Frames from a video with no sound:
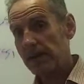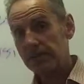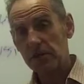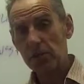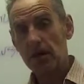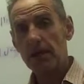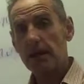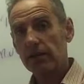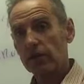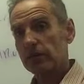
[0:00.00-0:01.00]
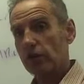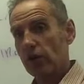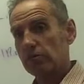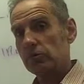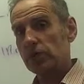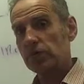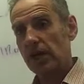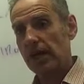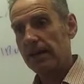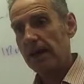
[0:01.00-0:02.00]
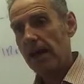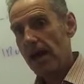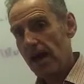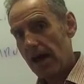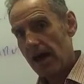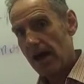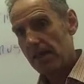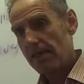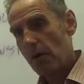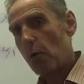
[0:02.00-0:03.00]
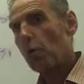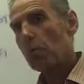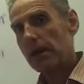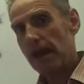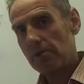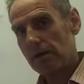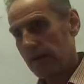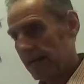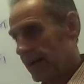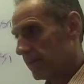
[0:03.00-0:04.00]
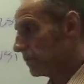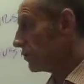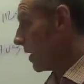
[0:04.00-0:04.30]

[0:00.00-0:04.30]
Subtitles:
and don't worry about those terms just yet, all will become clear down the